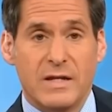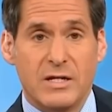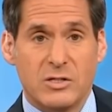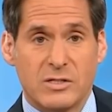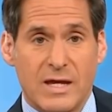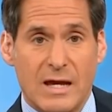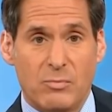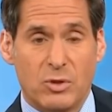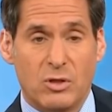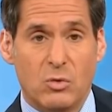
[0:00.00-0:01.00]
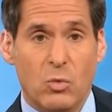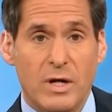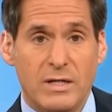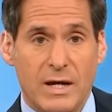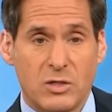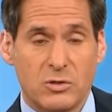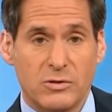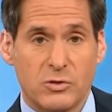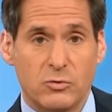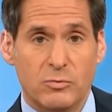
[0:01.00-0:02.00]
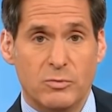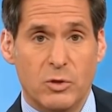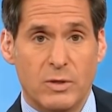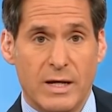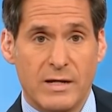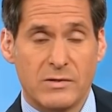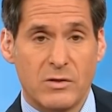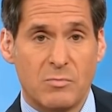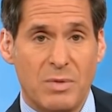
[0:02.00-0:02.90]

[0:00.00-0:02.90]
the nation's capital, a white nationalist group known as the